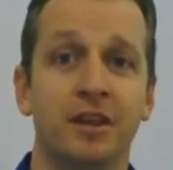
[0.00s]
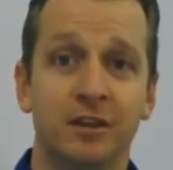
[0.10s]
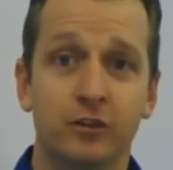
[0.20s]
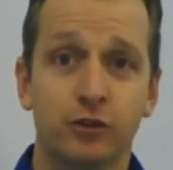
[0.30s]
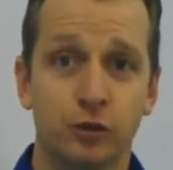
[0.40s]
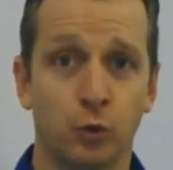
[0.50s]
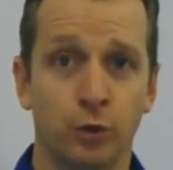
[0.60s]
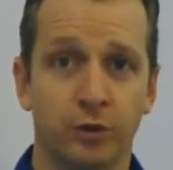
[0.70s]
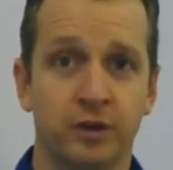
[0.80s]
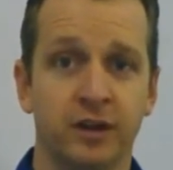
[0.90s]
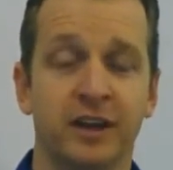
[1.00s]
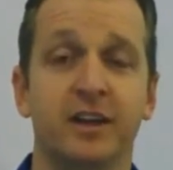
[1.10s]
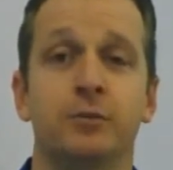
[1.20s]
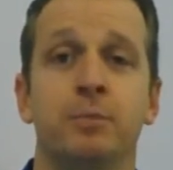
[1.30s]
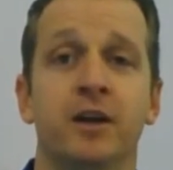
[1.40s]
things short.
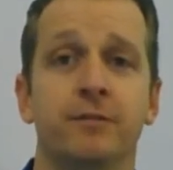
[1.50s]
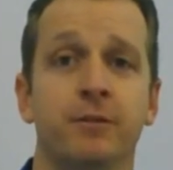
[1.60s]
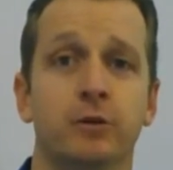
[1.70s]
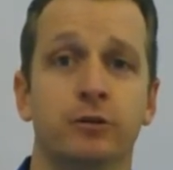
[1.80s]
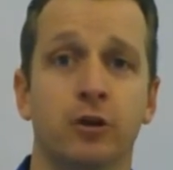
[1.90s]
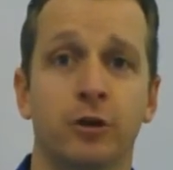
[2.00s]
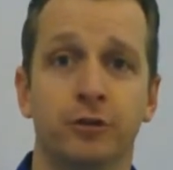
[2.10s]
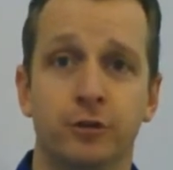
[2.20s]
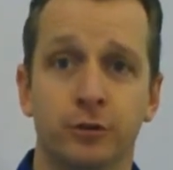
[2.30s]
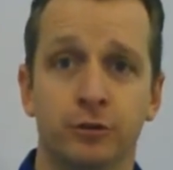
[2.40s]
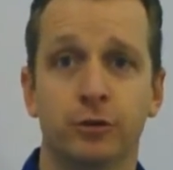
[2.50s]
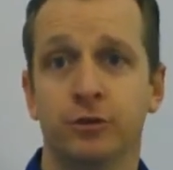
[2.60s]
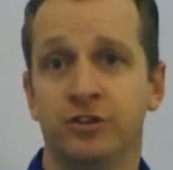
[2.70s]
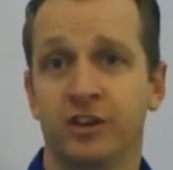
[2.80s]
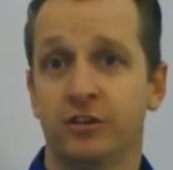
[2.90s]
It's better for your child to do
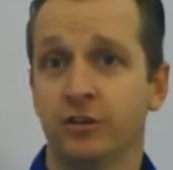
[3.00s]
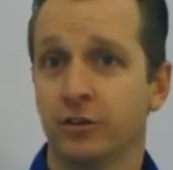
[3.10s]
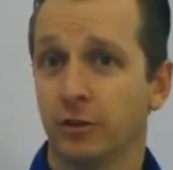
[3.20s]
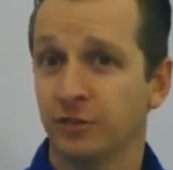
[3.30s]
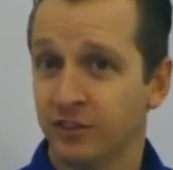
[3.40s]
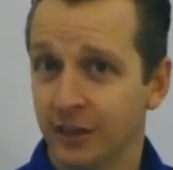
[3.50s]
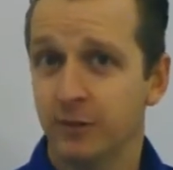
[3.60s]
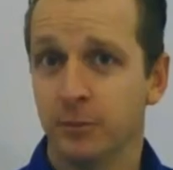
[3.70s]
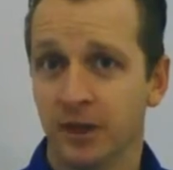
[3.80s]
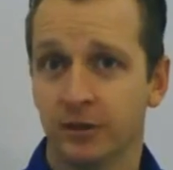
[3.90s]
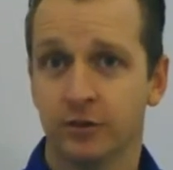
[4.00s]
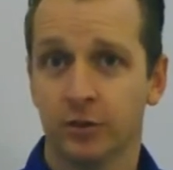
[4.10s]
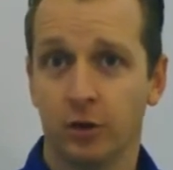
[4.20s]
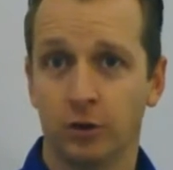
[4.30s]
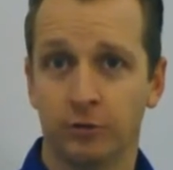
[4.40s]
2 sessions of 7
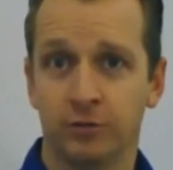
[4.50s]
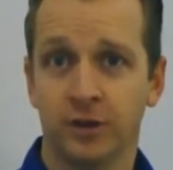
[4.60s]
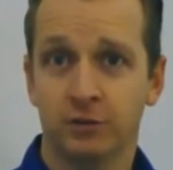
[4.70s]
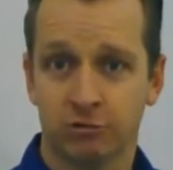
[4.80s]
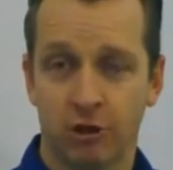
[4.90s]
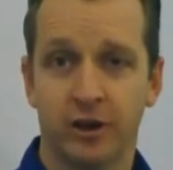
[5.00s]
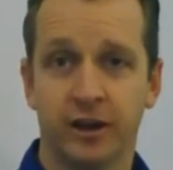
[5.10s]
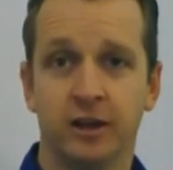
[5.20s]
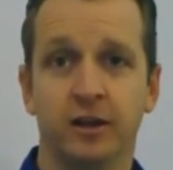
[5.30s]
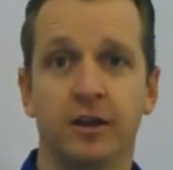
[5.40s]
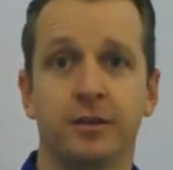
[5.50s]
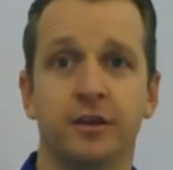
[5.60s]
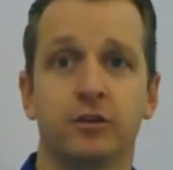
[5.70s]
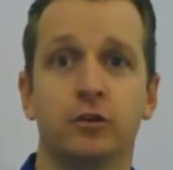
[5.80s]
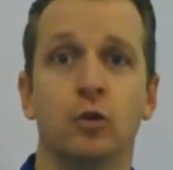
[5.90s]
minutes of writing
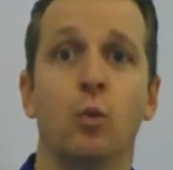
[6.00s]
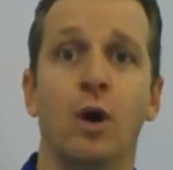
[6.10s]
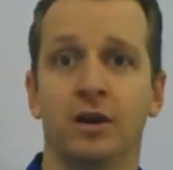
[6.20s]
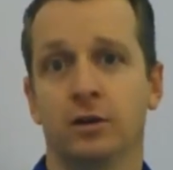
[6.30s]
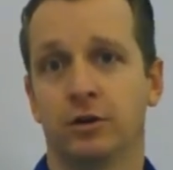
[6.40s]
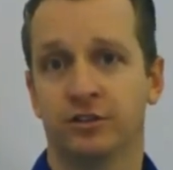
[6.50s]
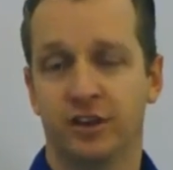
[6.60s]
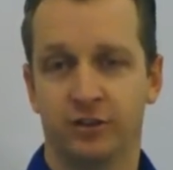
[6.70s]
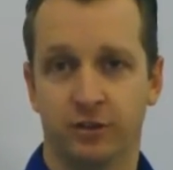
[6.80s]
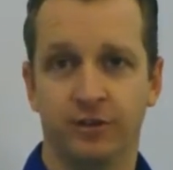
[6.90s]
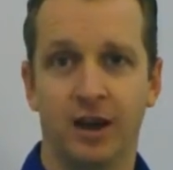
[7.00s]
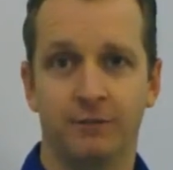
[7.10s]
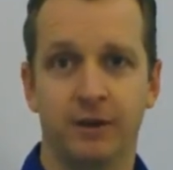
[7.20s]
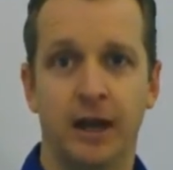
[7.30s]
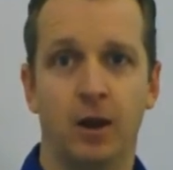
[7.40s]
than to do 1 long session of
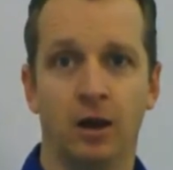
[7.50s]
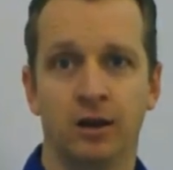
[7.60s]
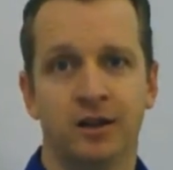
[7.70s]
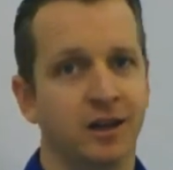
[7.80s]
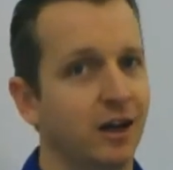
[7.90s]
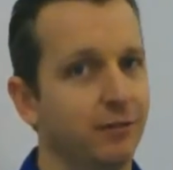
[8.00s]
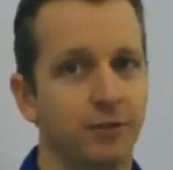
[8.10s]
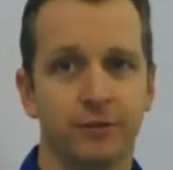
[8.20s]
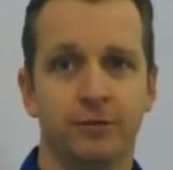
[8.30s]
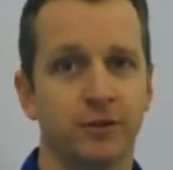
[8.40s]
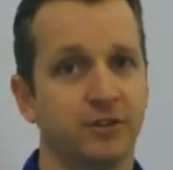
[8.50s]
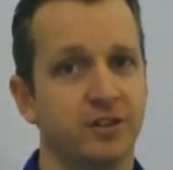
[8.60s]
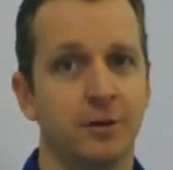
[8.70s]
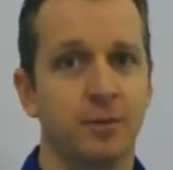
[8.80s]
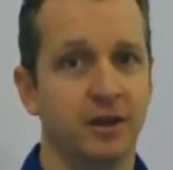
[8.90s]
half an hour. After the first
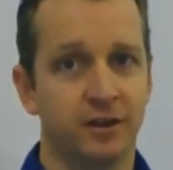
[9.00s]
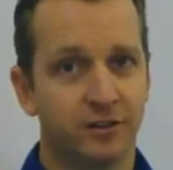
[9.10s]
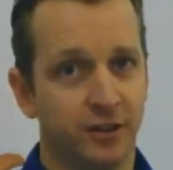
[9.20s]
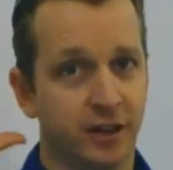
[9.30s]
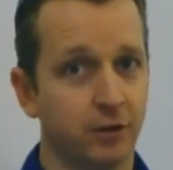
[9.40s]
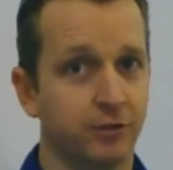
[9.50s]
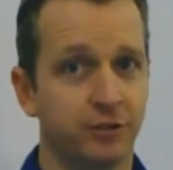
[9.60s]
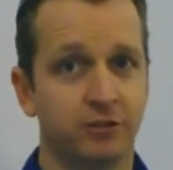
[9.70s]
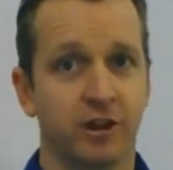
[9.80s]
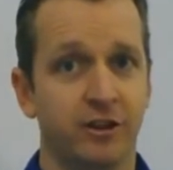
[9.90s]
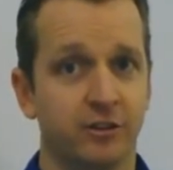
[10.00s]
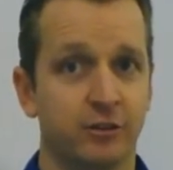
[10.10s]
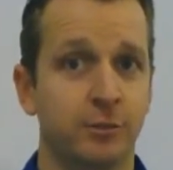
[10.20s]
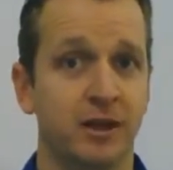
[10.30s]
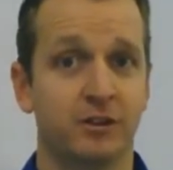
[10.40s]
10 minutes, their concentration
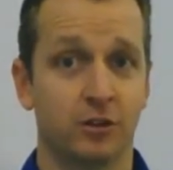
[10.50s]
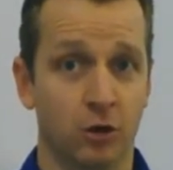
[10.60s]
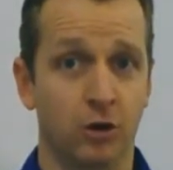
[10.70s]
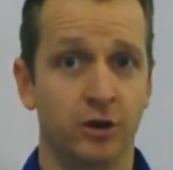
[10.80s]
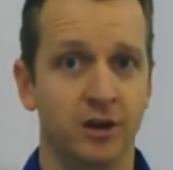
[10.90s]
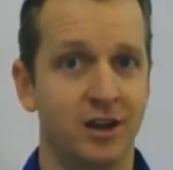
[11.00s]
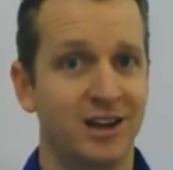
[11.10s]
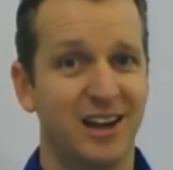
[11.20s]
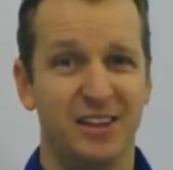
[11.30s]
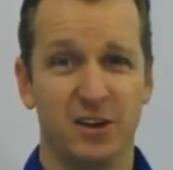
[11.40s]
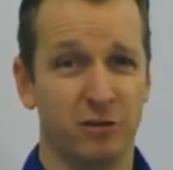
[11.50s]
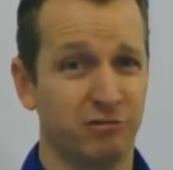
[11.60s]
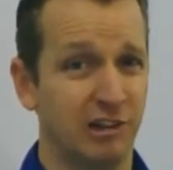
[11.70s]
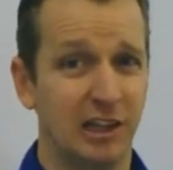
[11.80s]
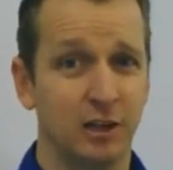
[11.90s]
span's gone and they're not
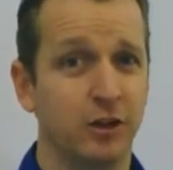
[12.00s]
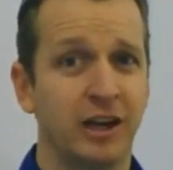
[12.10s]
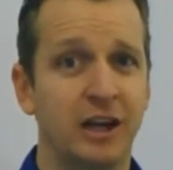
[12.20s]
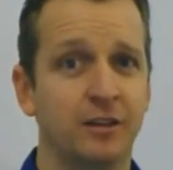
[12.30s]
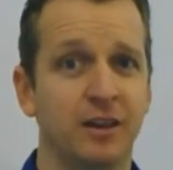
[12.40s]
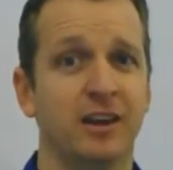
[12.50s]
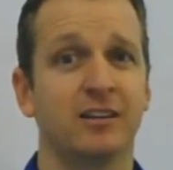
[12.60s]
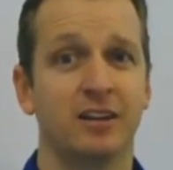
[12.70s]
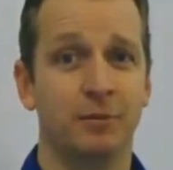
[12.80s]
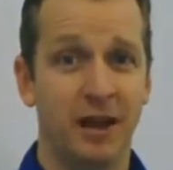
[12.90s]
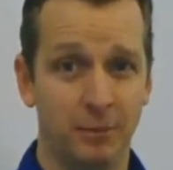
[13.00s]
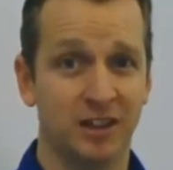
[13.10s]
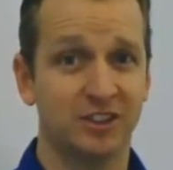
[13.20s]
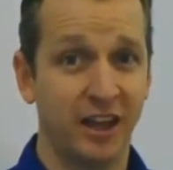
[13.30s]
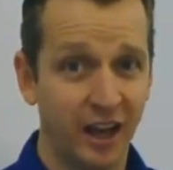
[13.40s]
really learning anything except how
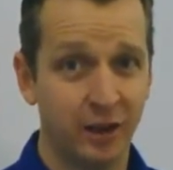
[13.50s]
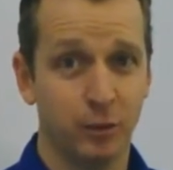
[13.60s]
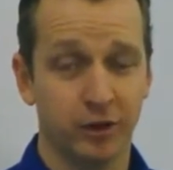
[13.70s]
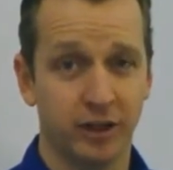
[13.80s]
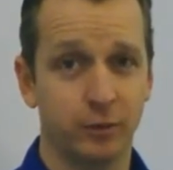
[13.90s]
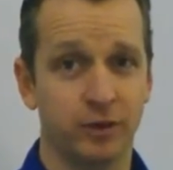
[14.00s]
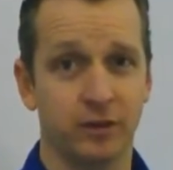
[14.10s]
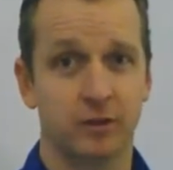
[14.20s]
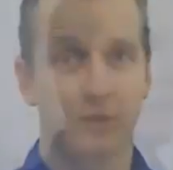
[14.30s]
much they hate working with you.